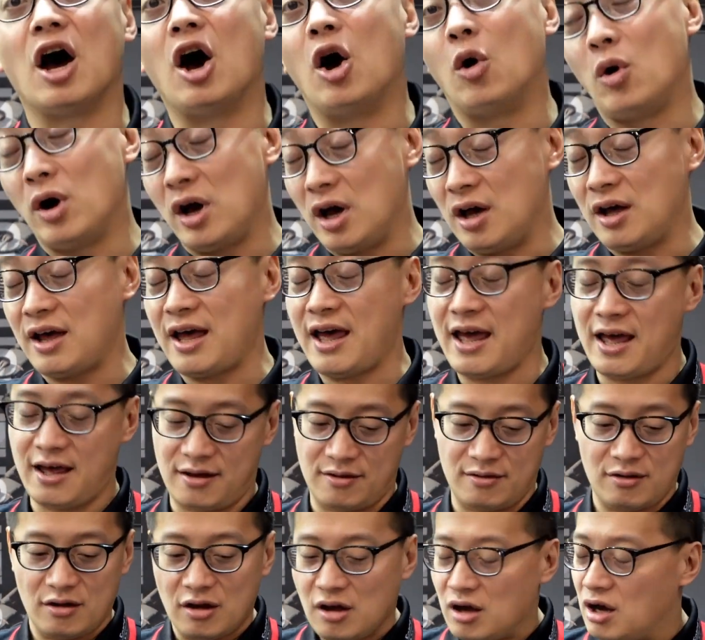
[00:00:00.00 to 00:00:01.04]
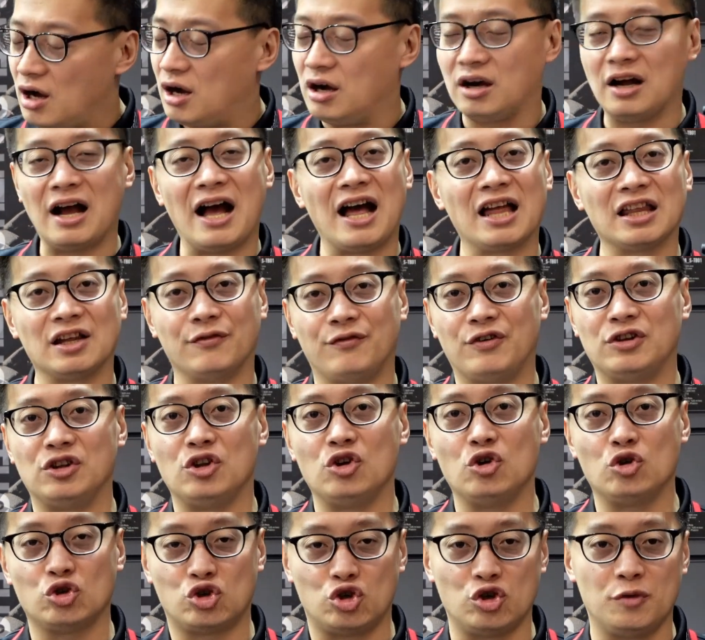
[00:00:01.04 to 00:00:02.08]
or a lot of
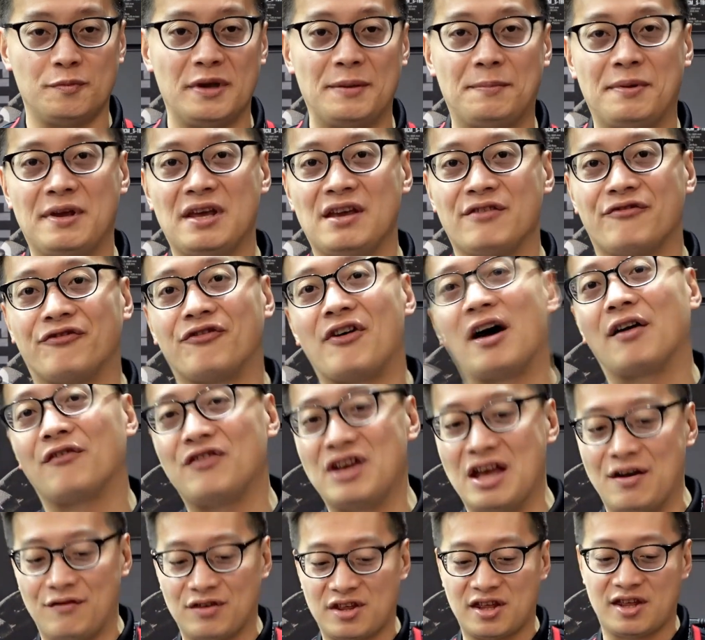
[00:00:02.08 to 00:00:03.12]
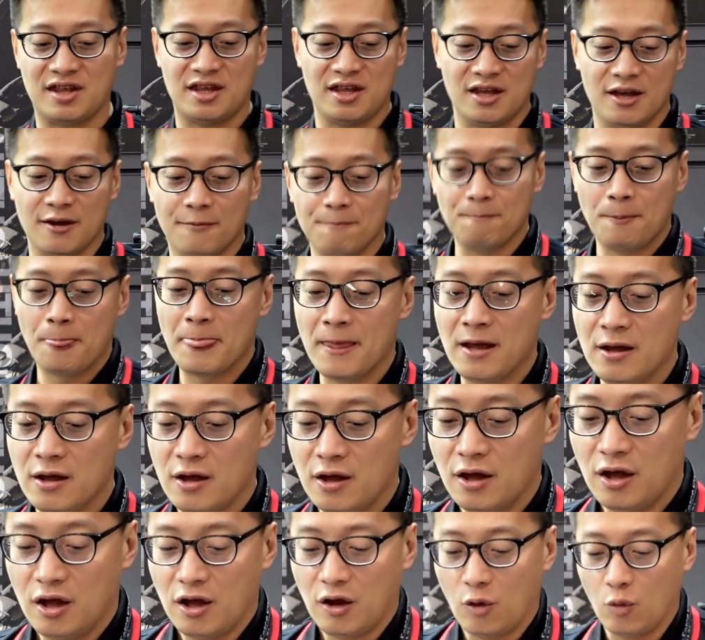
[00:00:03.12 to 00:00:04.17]
new GBB from VFC,
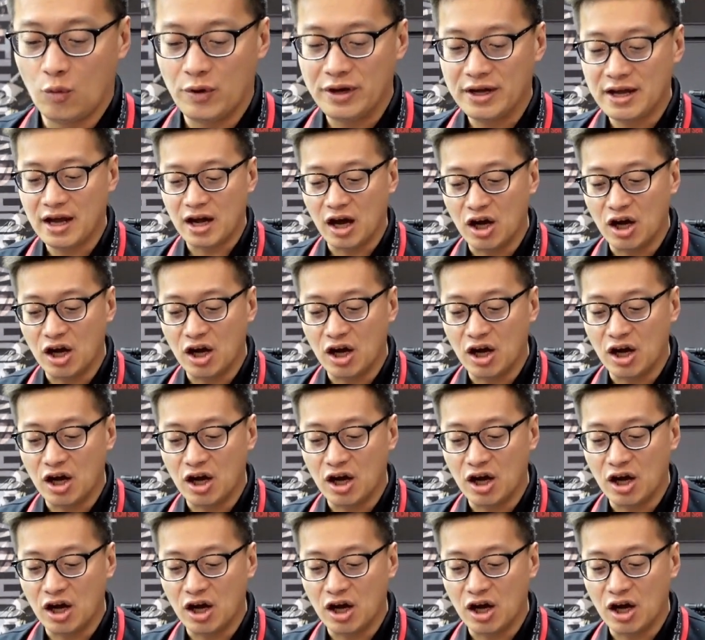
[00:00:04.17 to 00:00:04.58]
we can